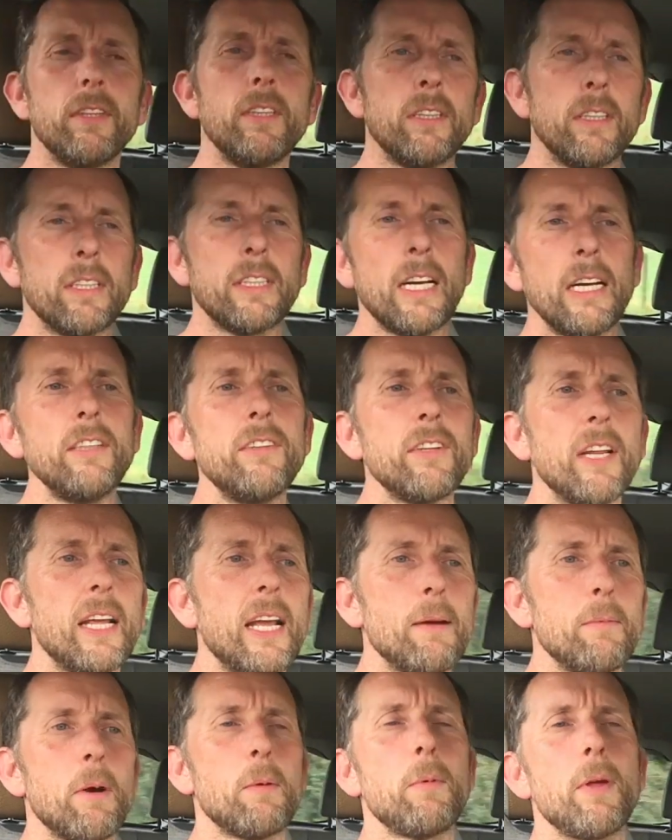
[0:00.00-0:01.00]
occasionally
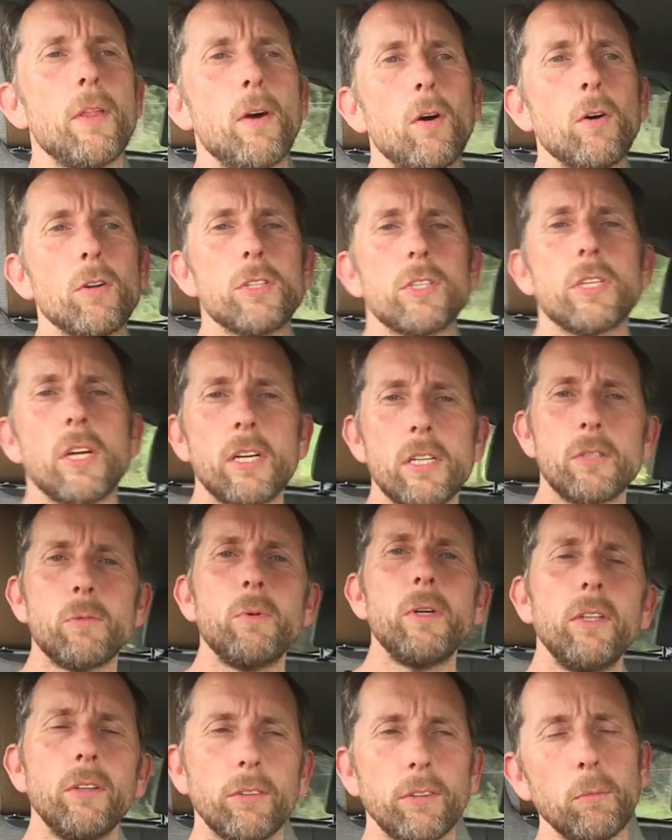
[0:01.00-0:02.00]
come up with odd size
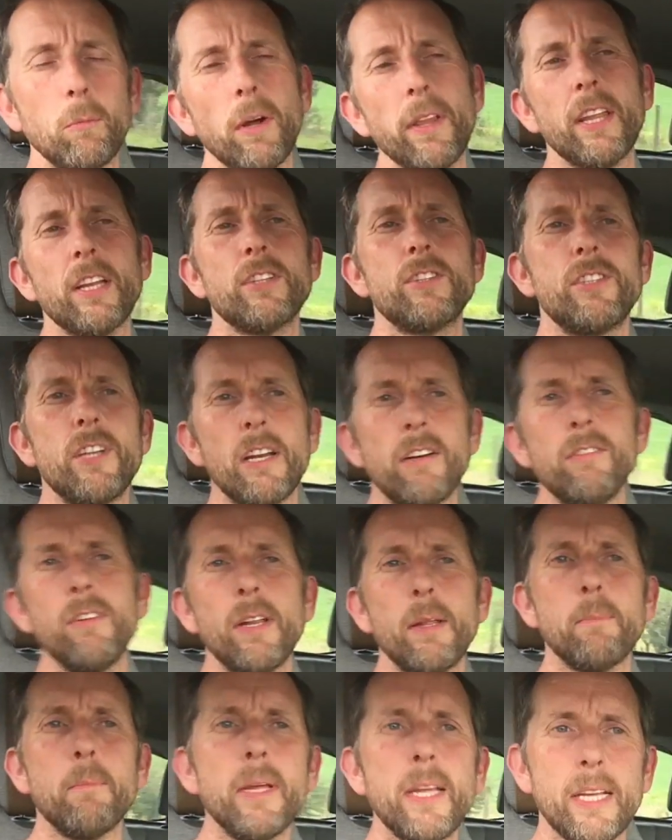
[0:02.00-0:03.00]
wheels, and what that
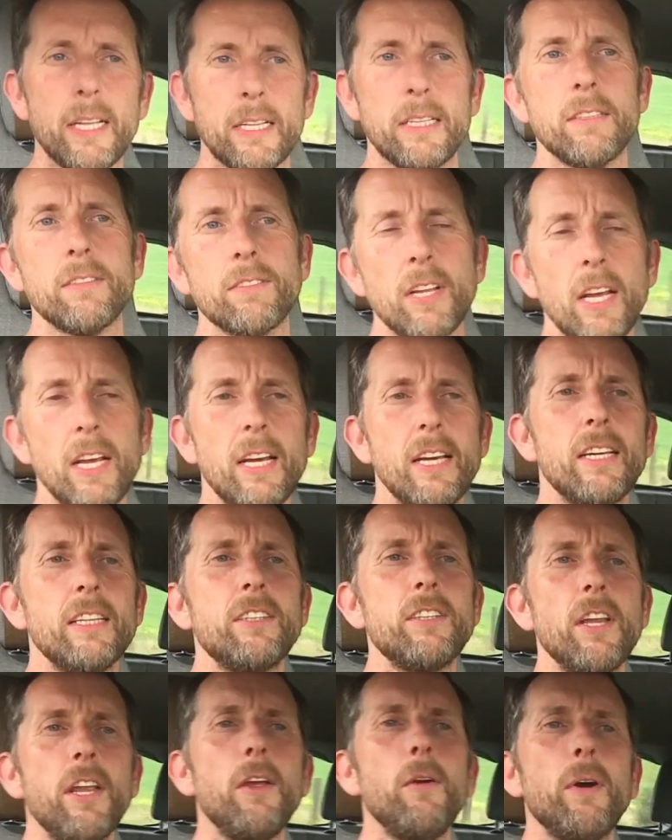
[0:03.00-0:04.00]
generally means
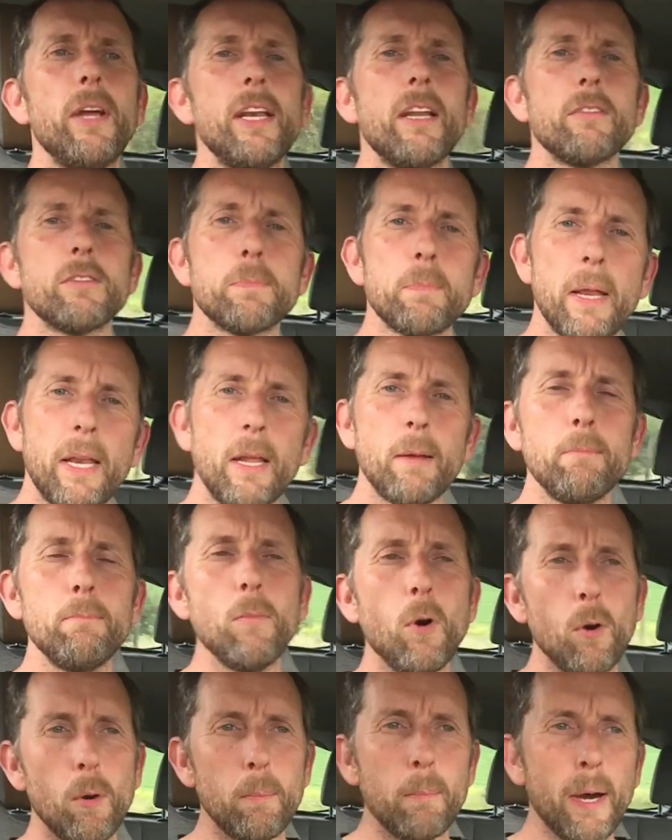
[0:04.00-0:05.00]
is that you end up spending
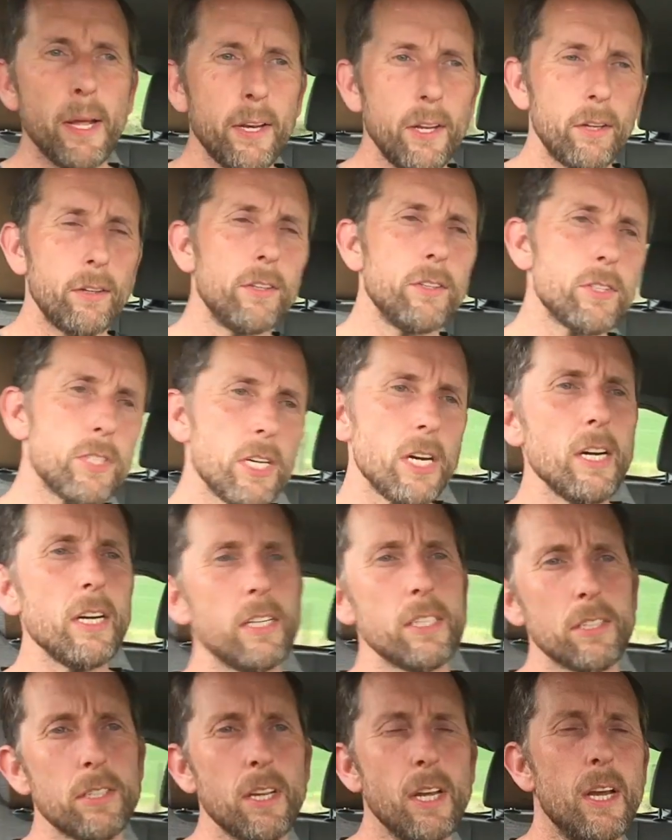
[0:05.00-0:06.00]
more money on your
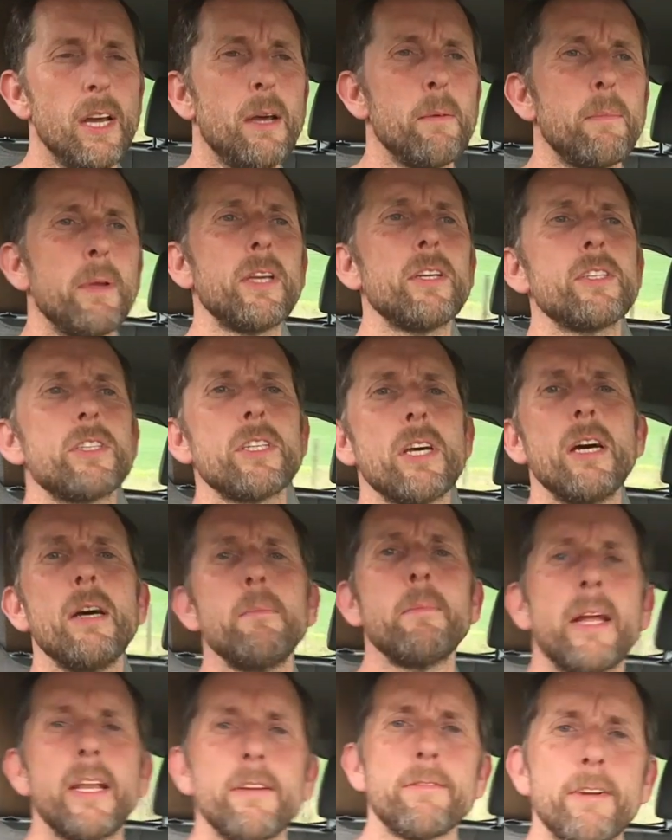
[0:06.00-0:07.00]
tyres, because
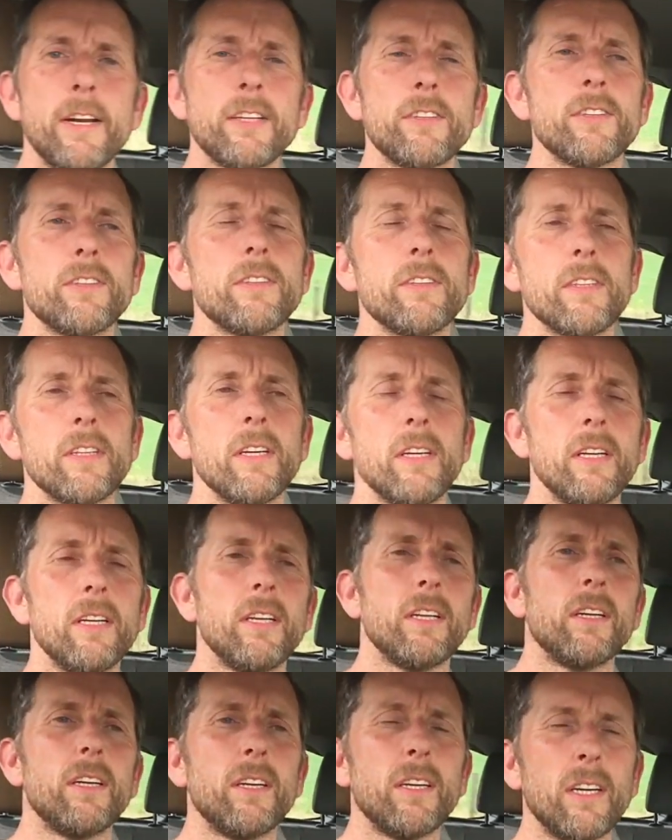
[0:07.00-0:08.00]
tyre manufacturers
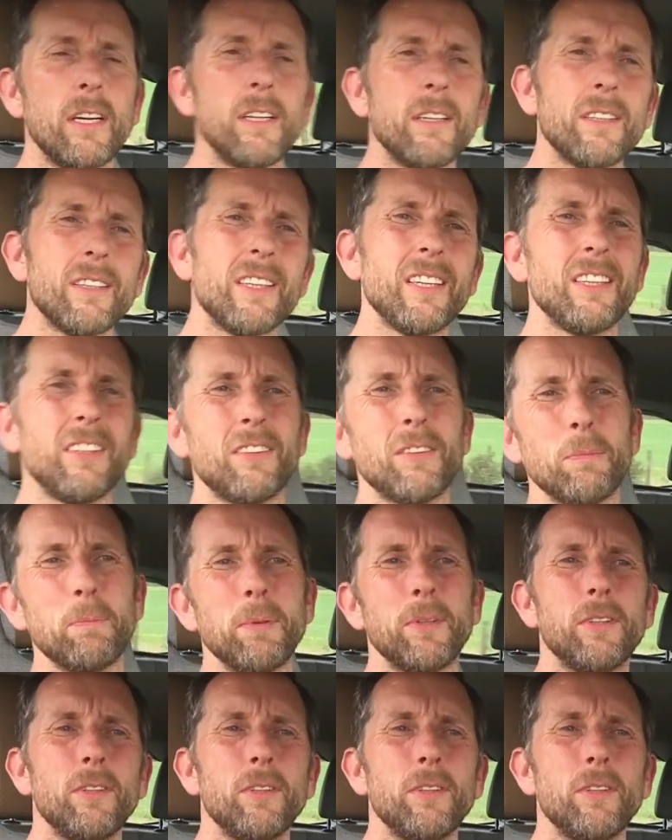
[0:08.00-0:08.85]
aren't going to